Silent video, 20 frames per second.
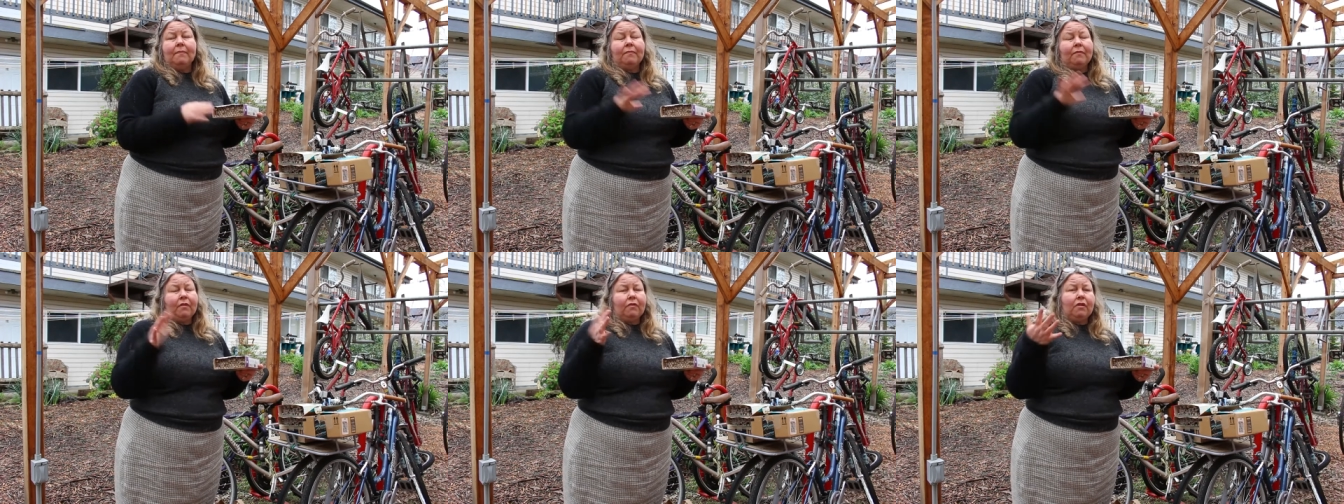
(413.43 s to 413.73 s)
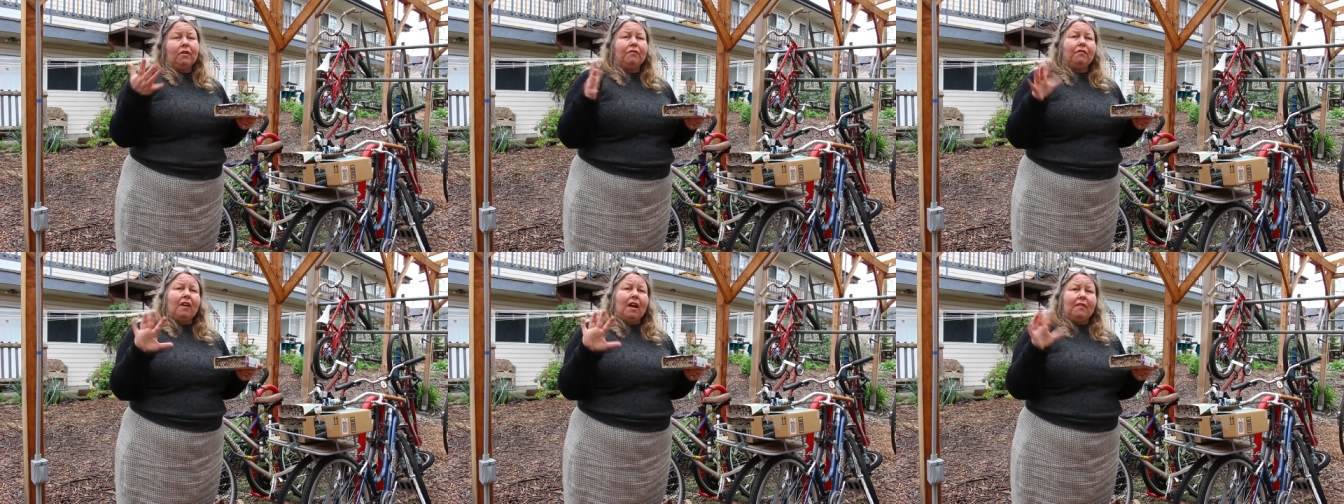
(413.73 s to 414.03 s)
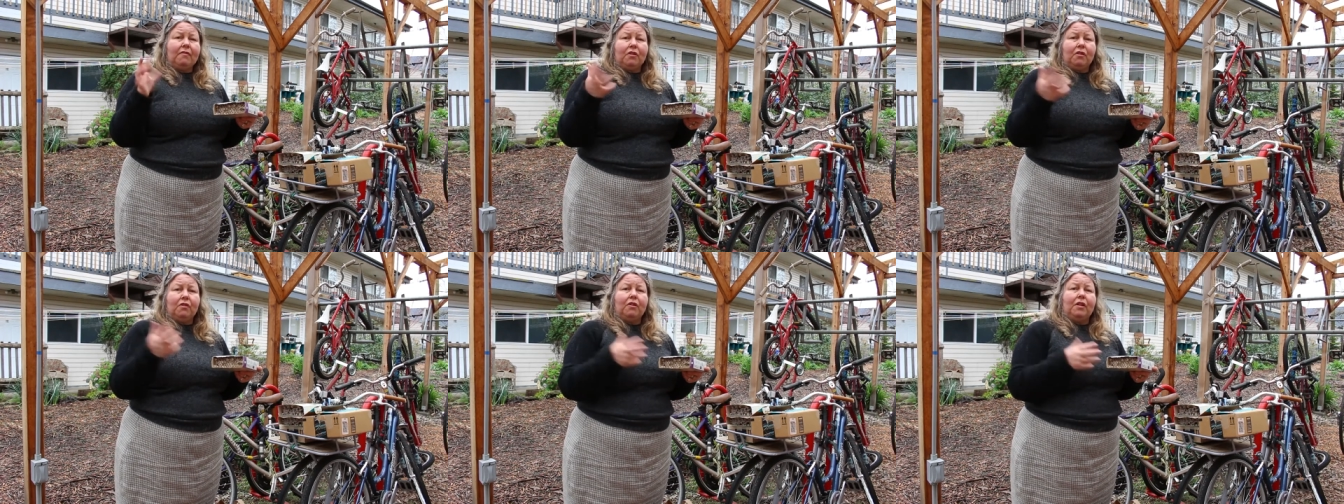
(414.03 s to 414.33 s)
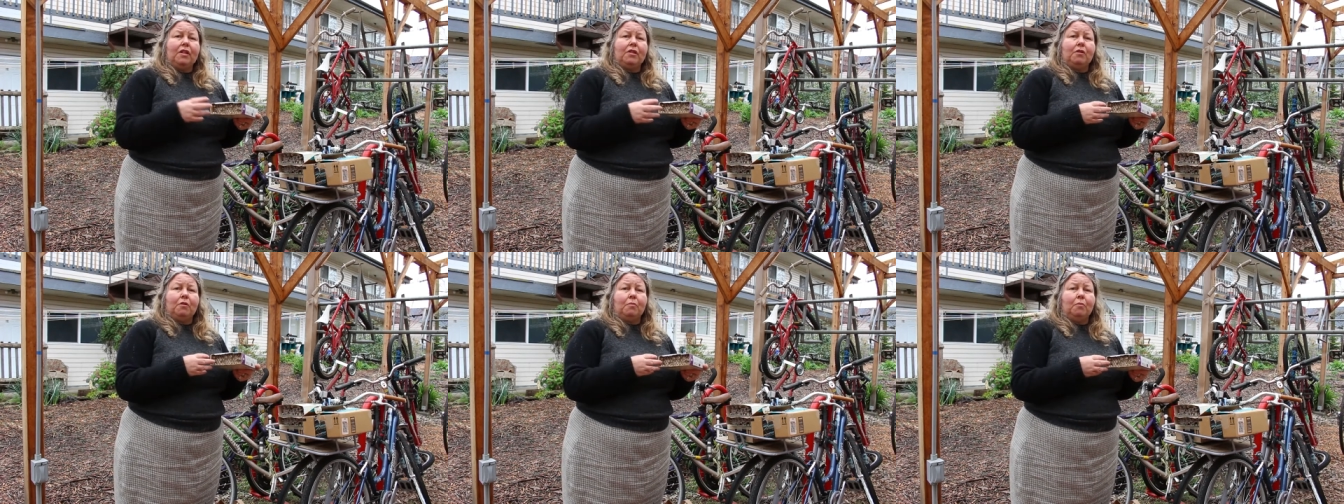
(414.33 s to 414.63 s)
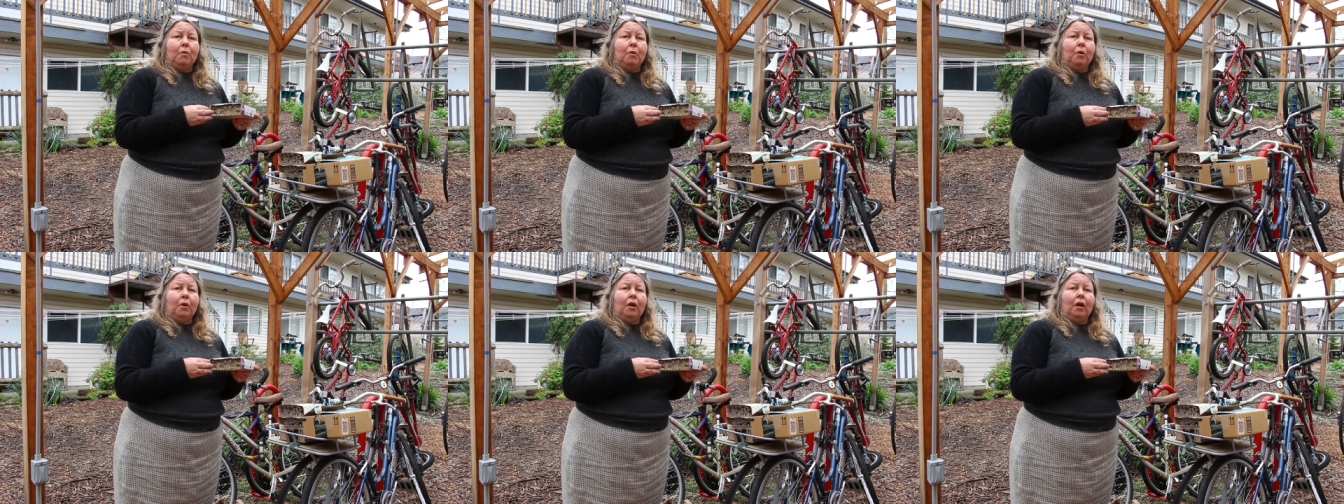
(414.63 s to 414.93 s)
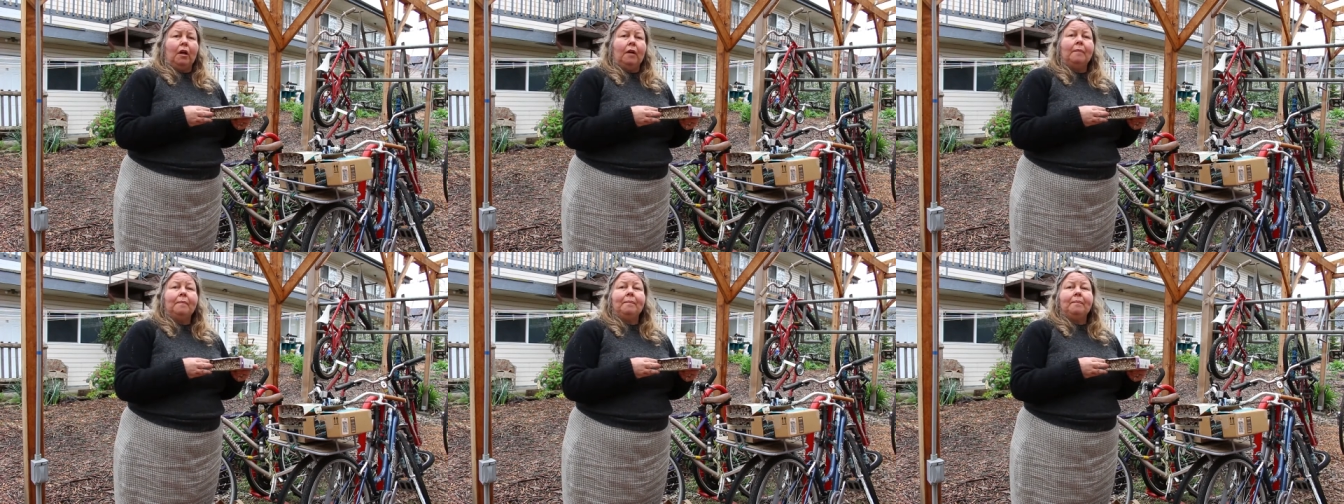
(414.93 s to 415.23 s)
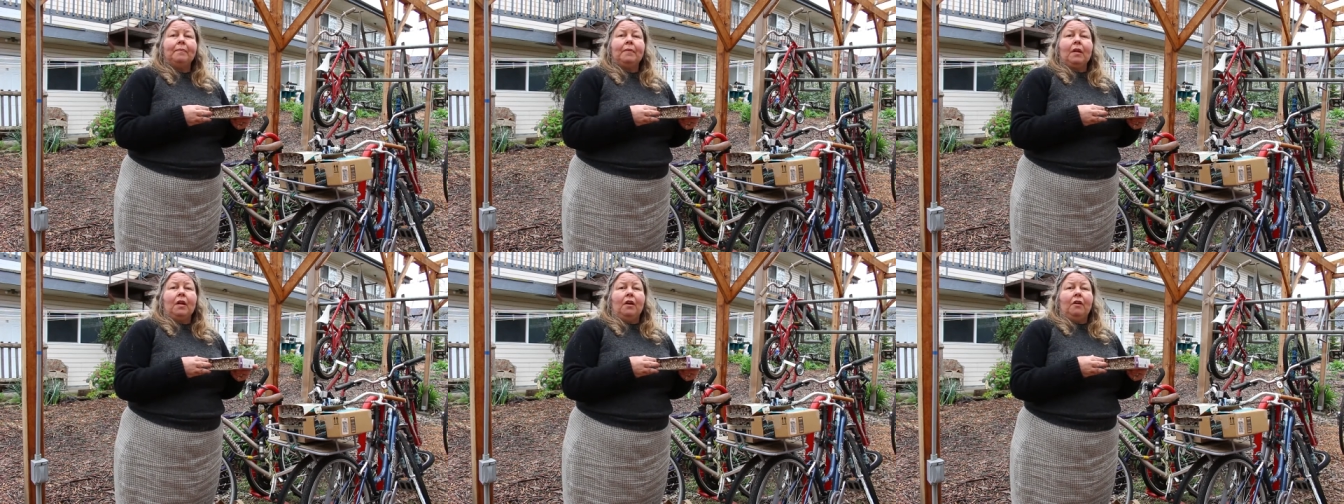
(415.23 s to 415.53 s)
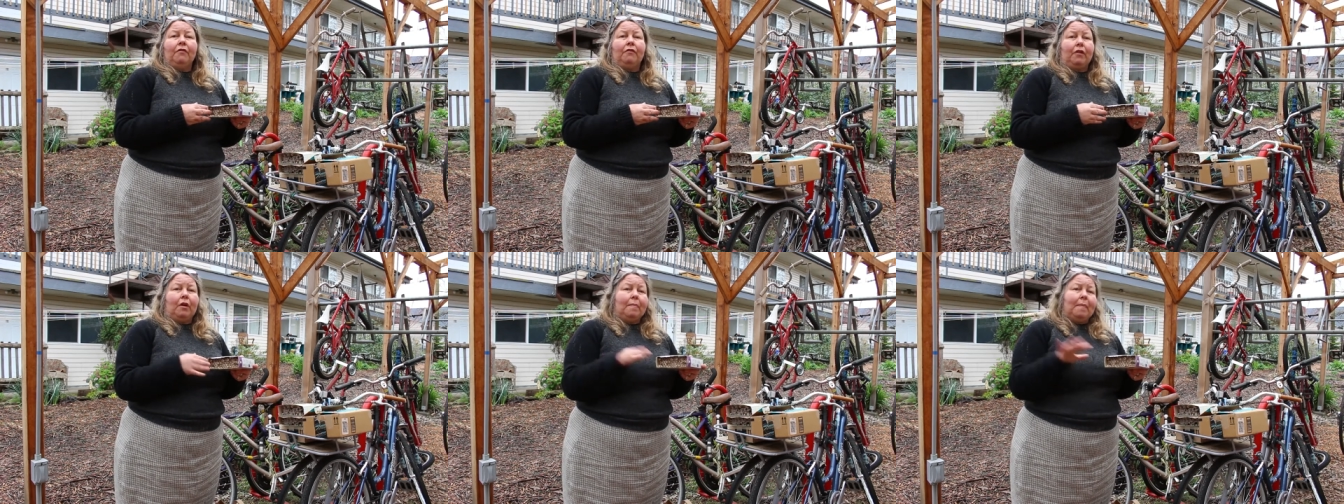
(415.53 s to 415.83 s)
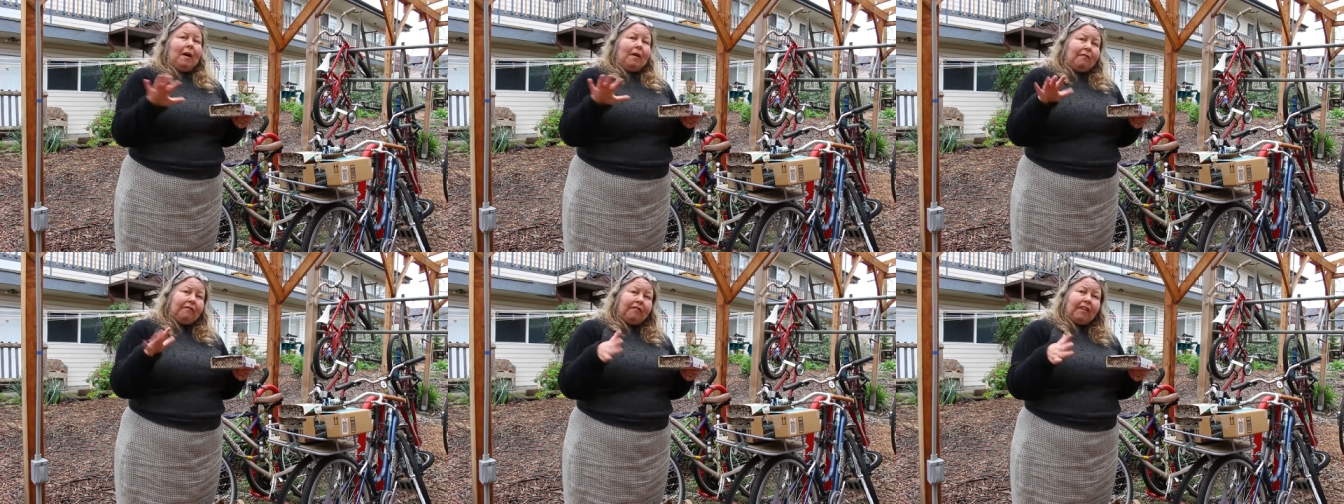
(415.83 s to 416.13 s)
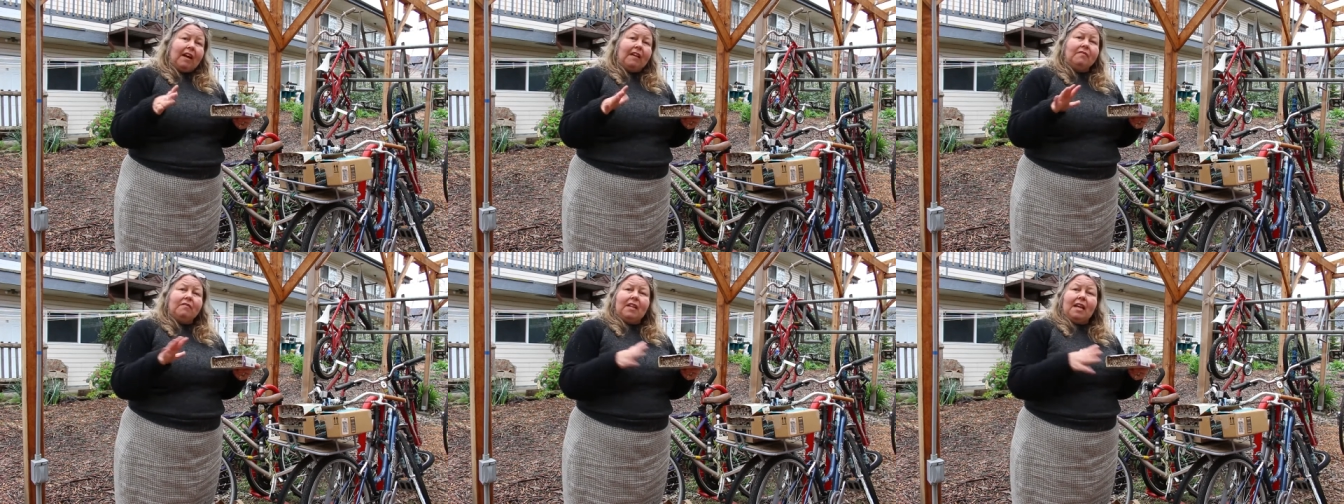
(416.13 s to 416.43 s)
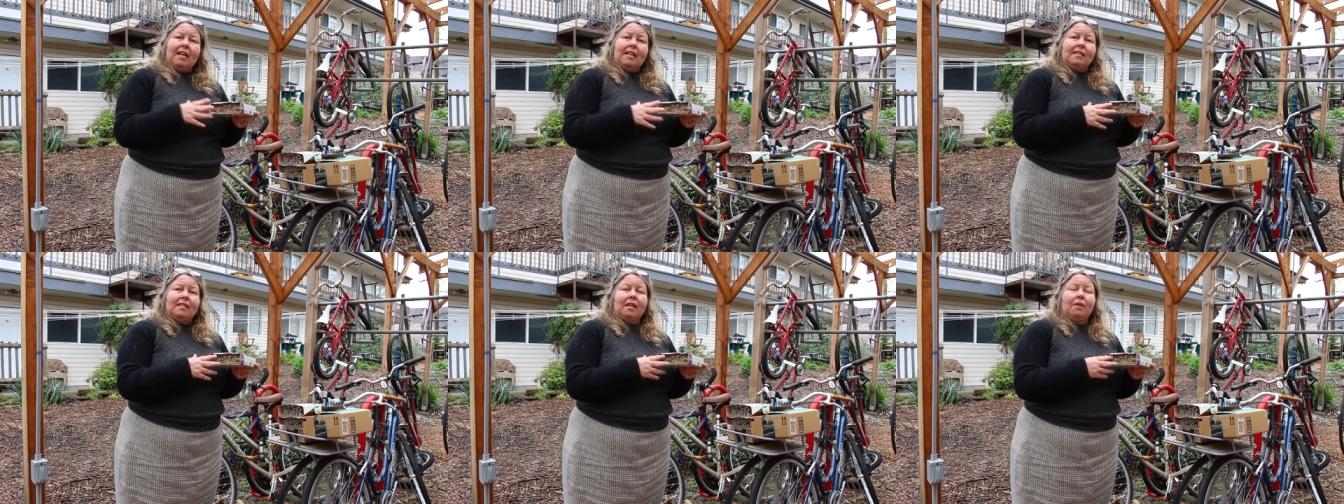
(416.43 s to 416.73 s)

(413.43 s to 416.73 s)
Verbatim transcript: 55 degrees or more for about five days.